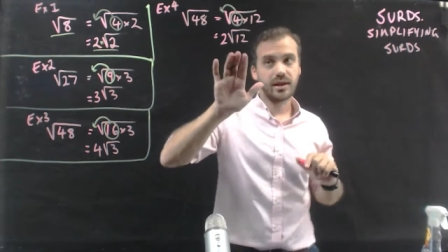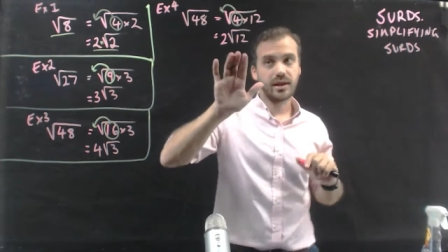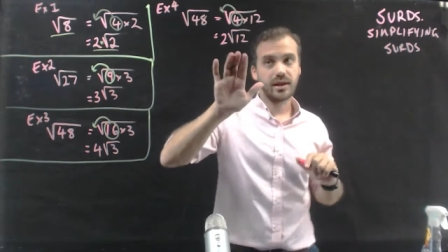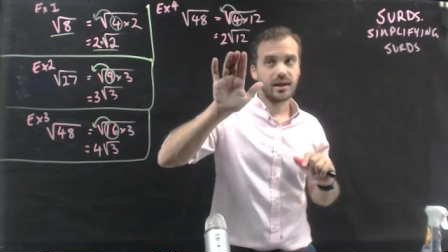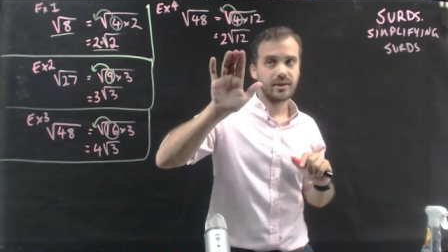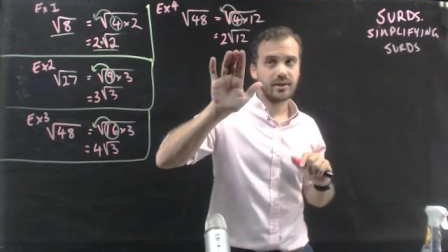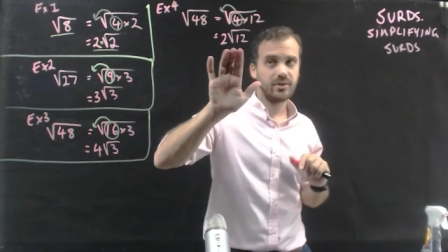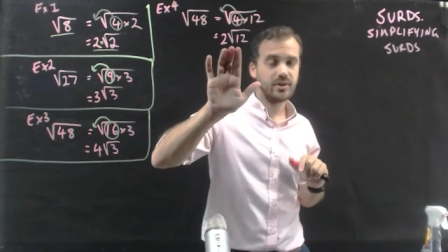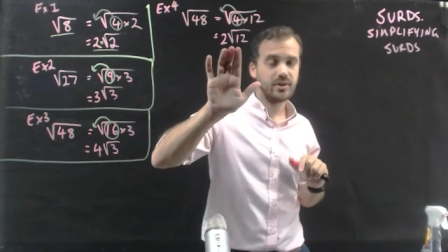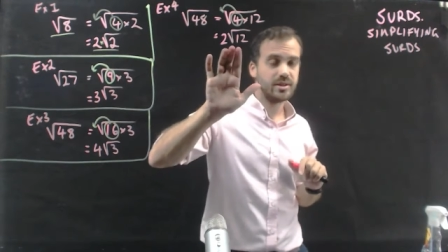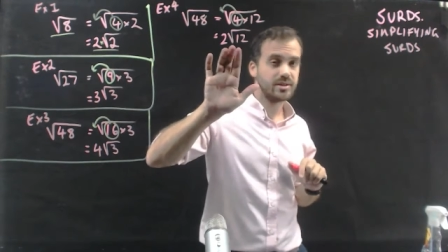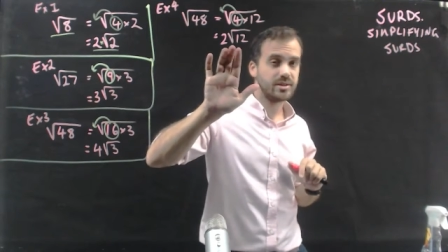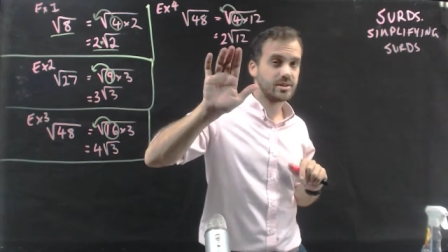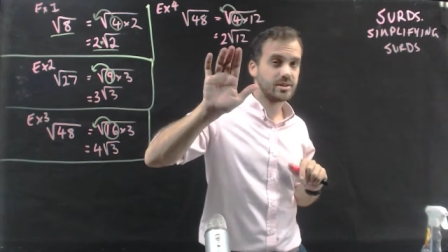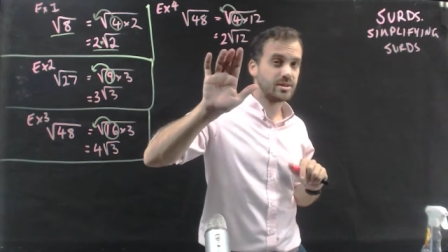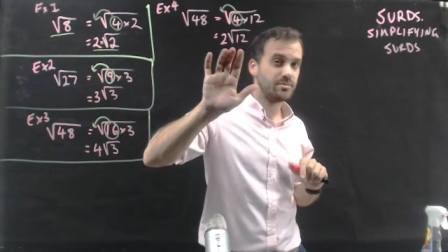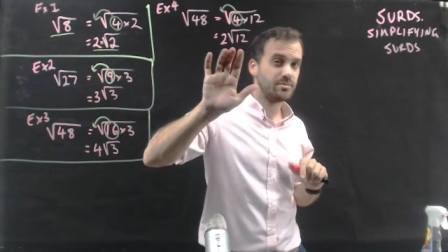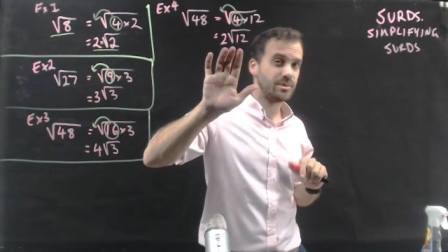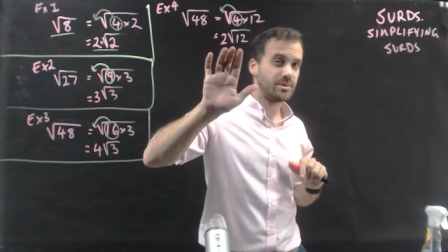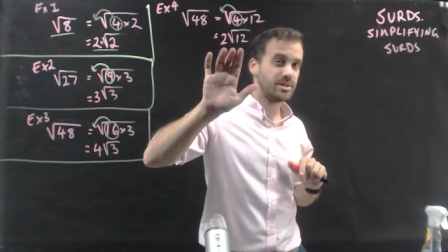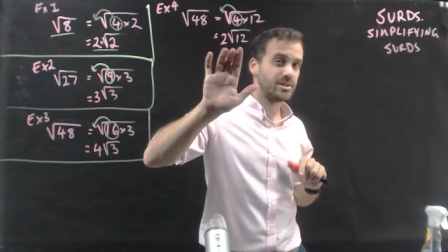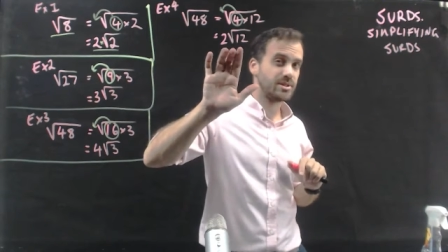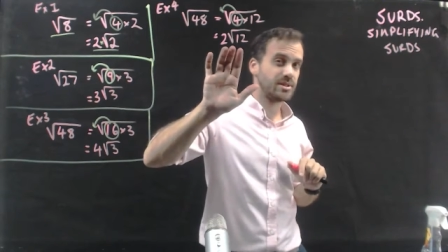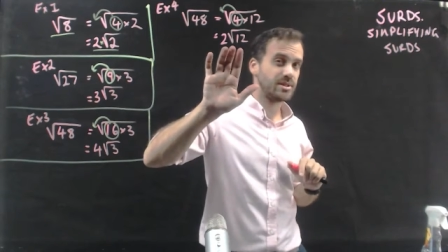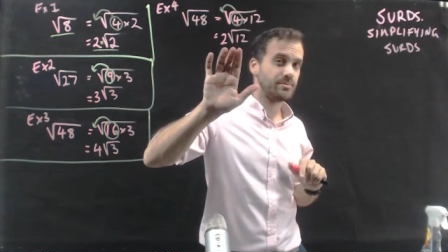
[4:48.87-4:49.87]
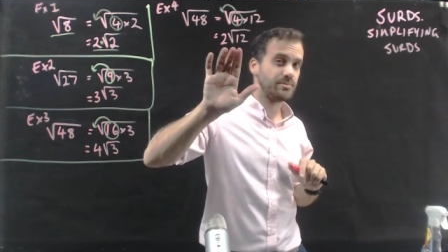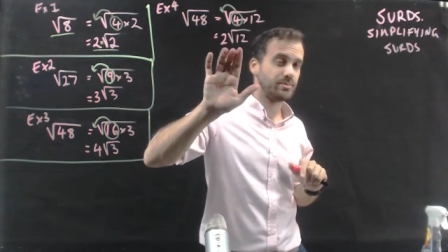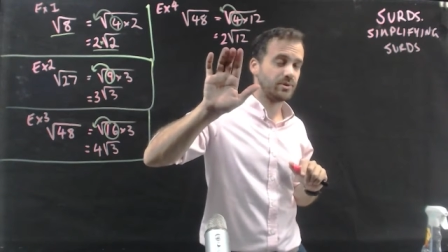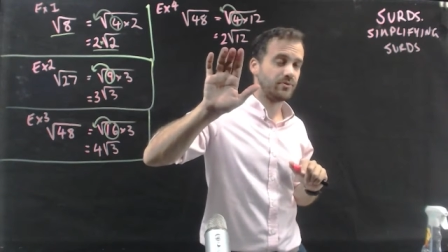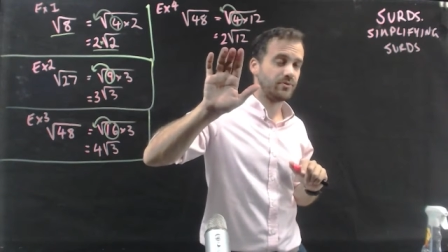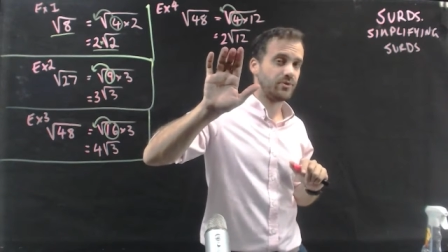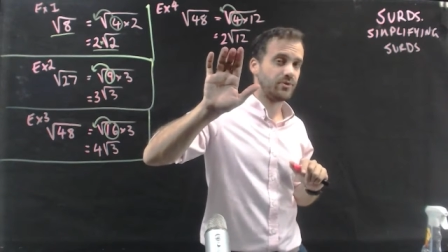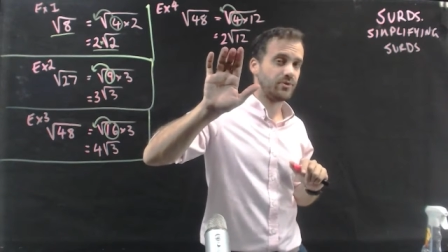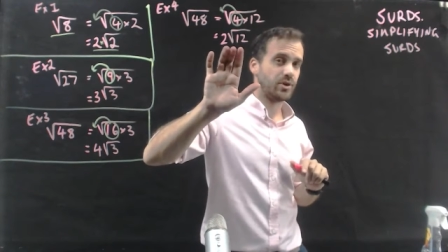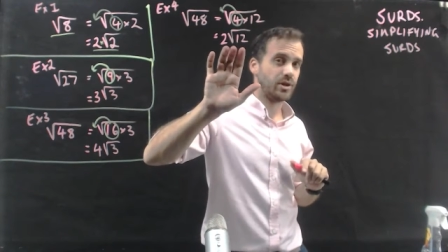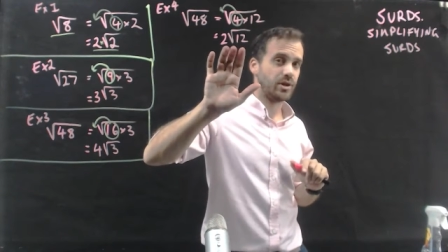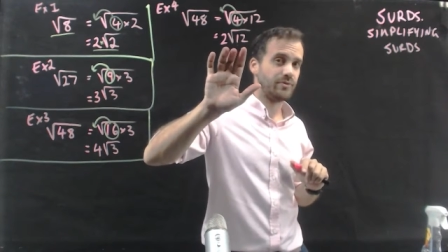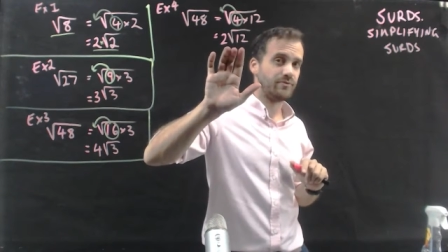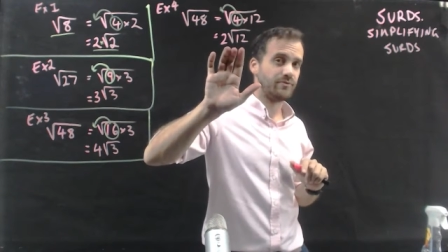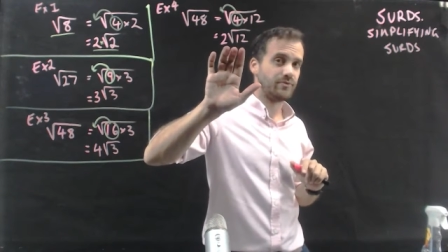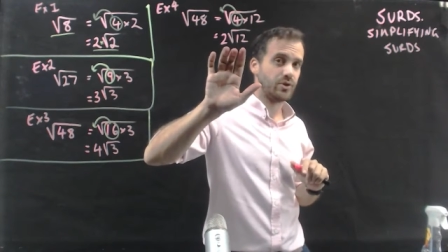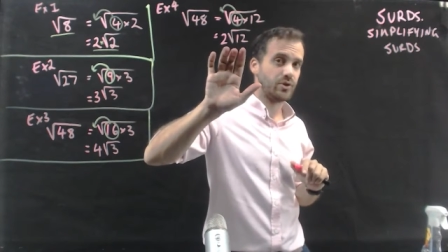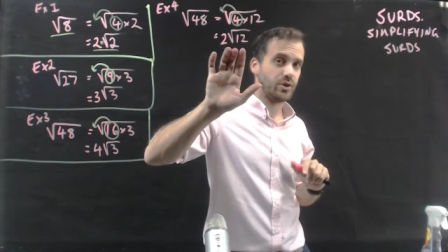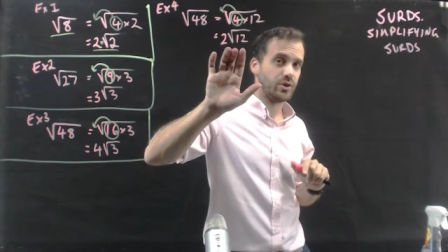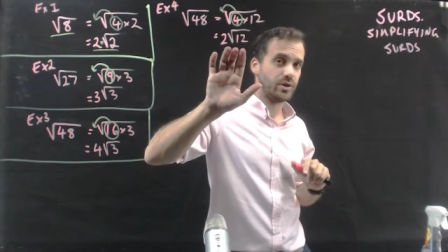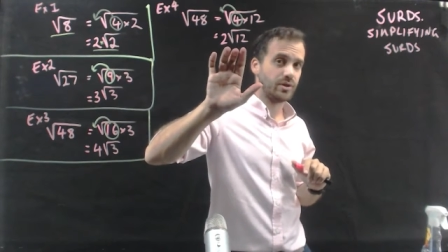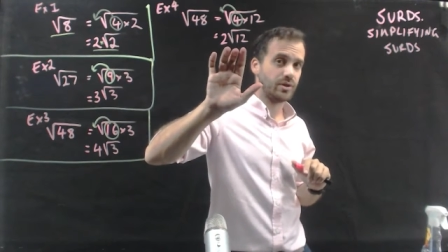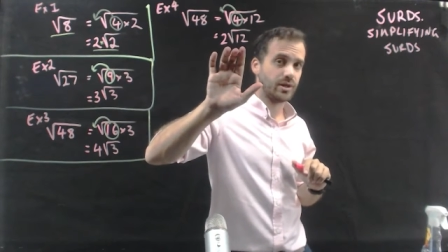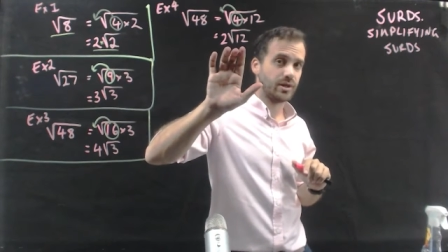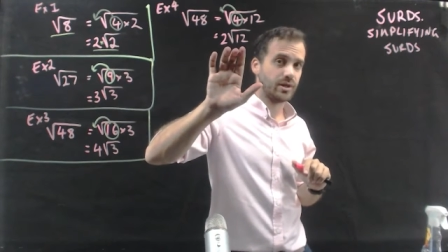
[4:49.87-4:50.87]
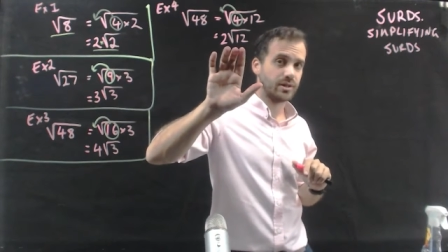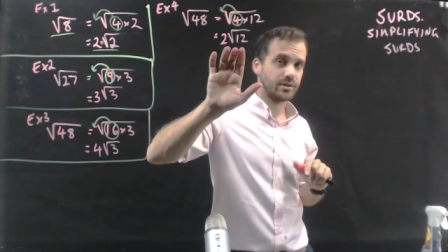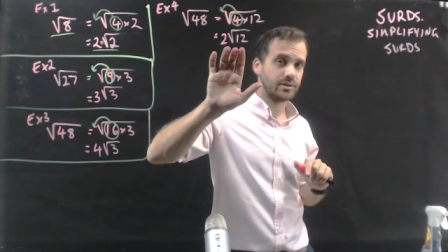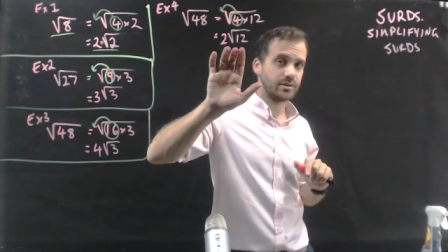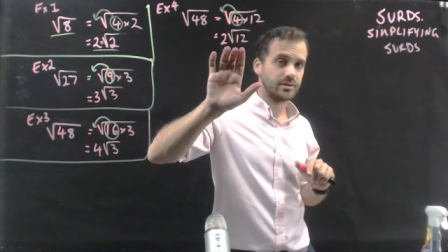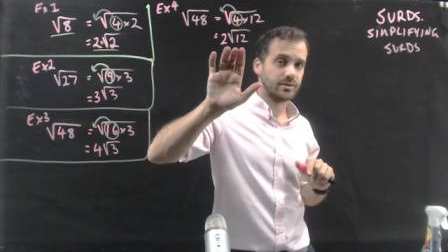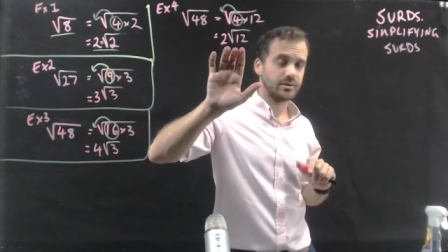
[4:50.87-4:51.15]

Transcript: and this can be simplified further.